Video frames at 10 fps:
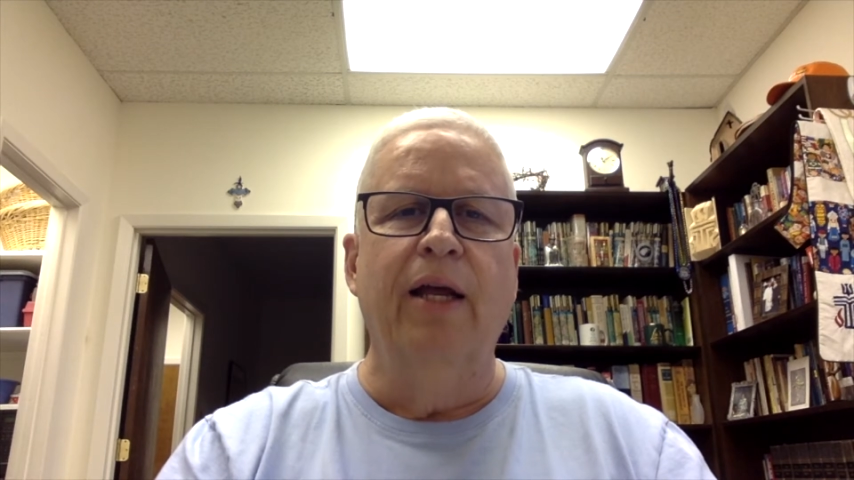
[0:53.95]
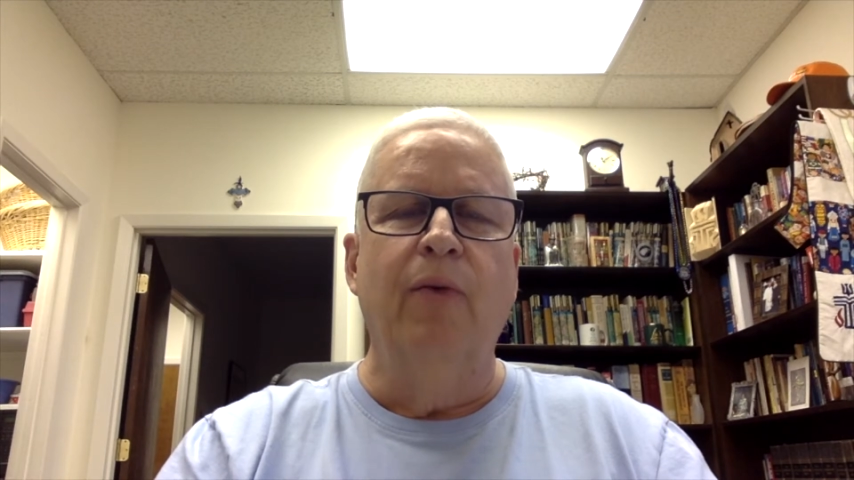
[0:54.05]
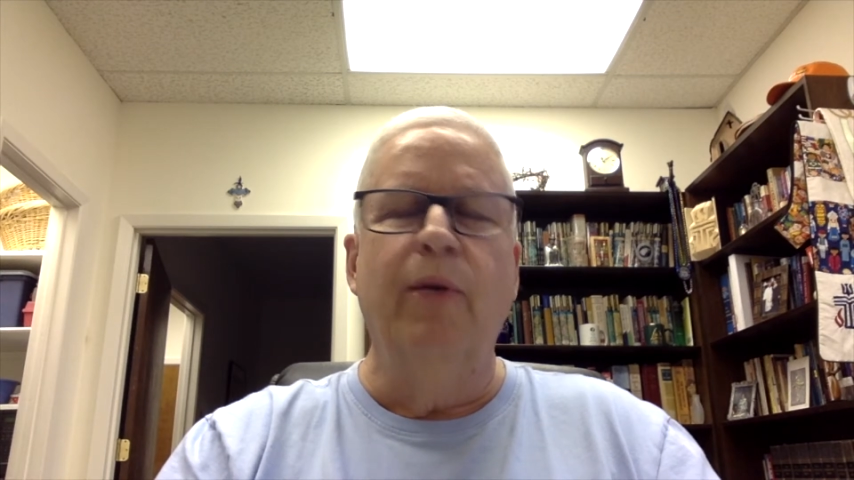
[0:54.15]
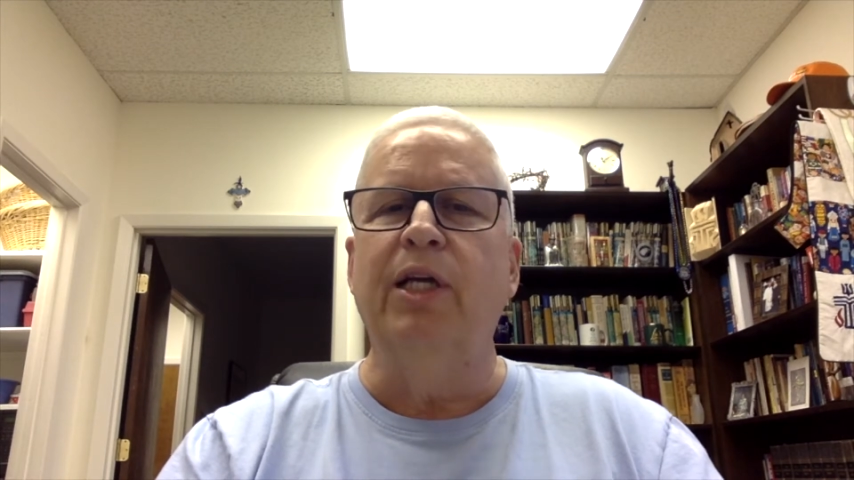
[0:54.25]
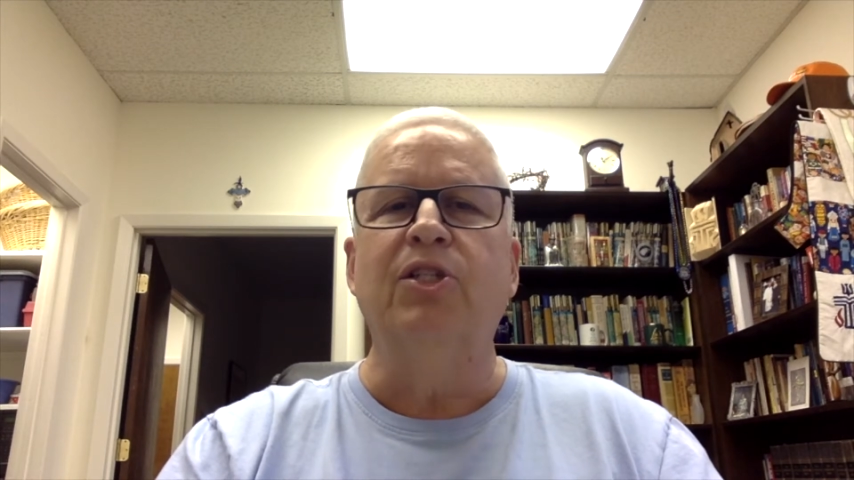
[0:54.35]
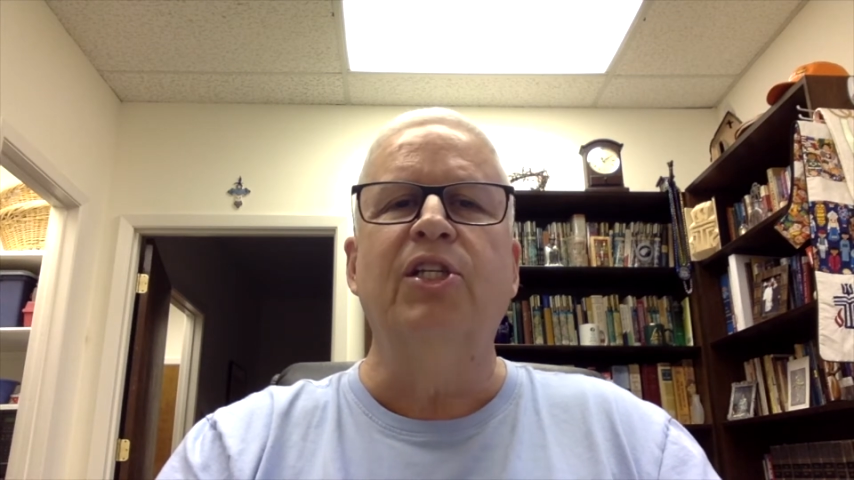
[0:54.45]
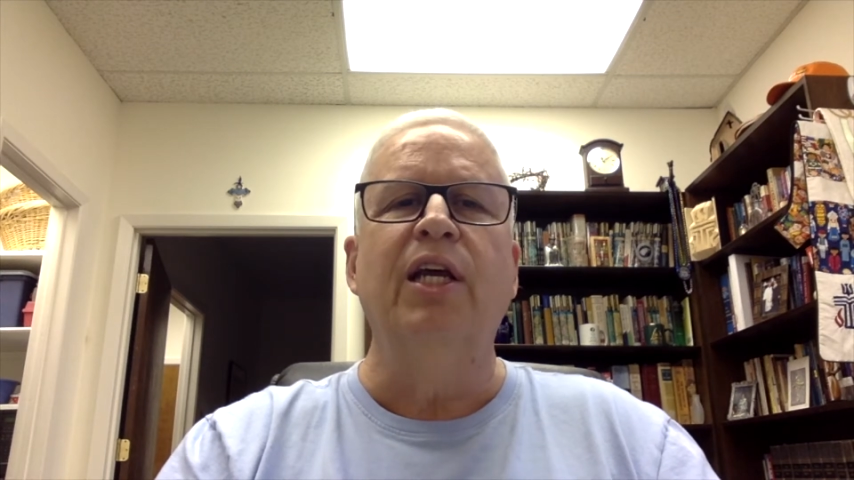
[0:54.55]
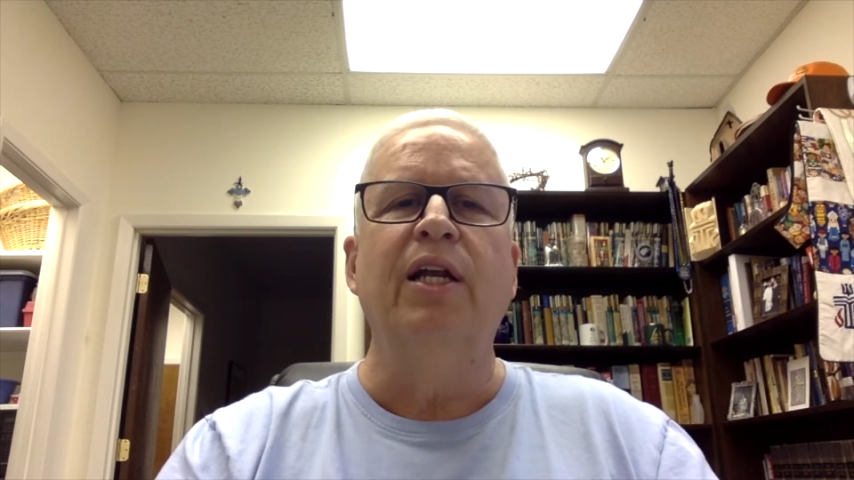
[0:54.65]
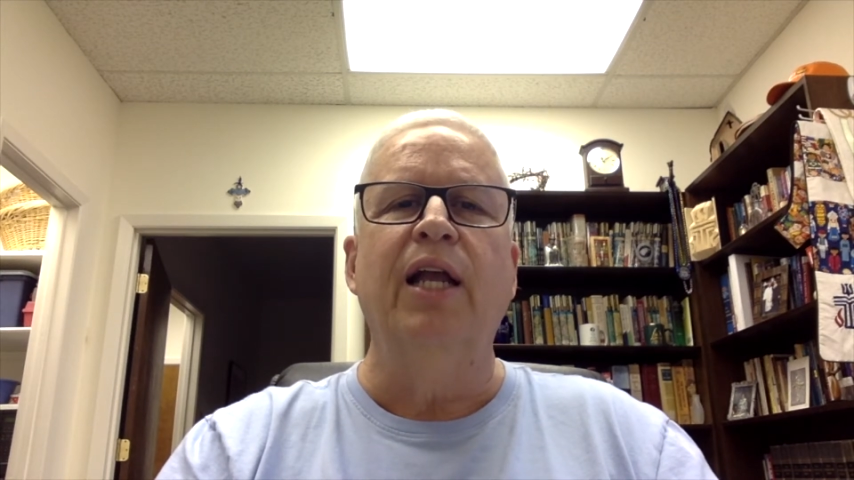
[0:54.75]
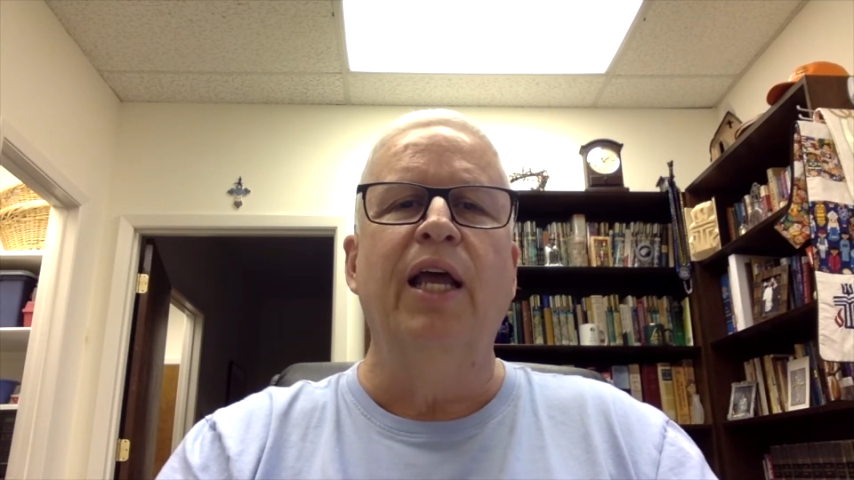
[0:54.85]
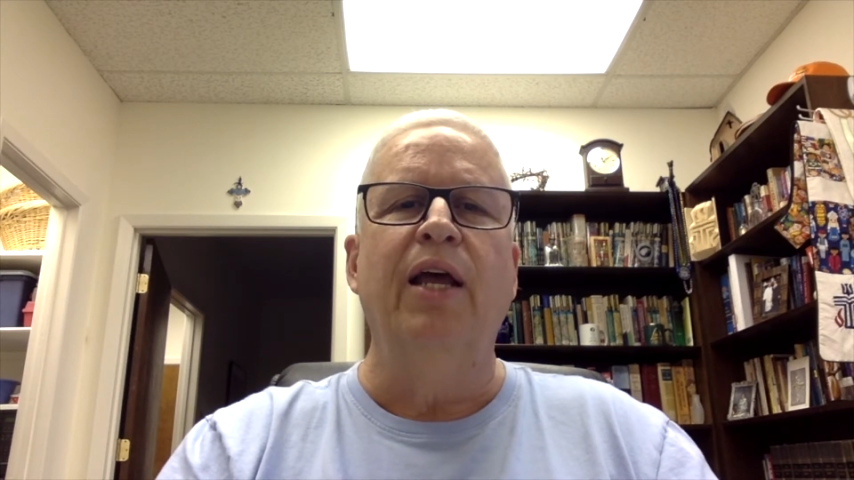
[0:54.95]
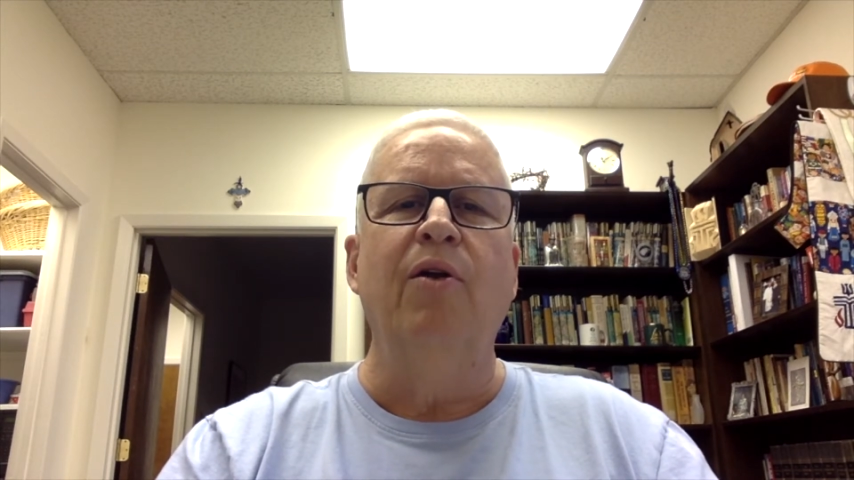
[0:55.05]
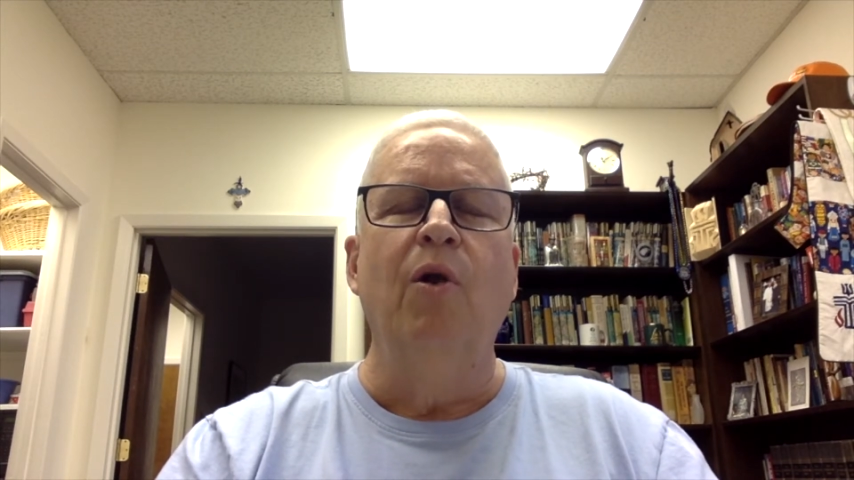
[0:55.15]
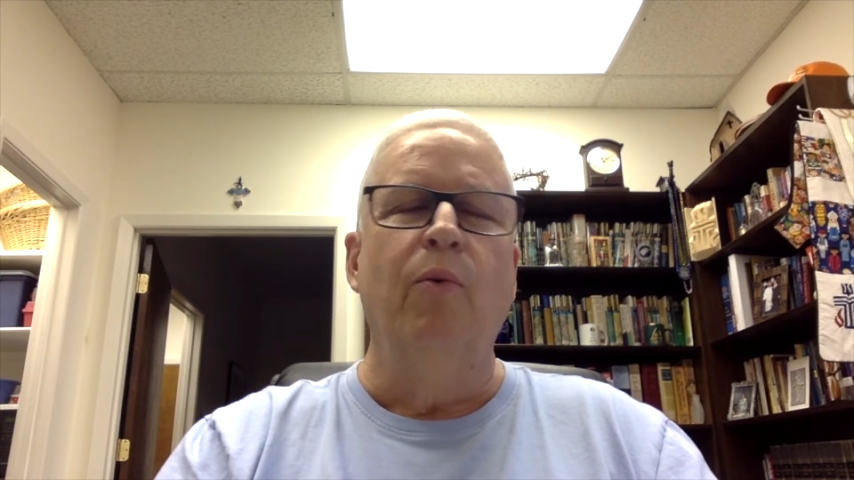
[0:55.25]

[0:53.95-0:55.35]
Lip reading: We could sit and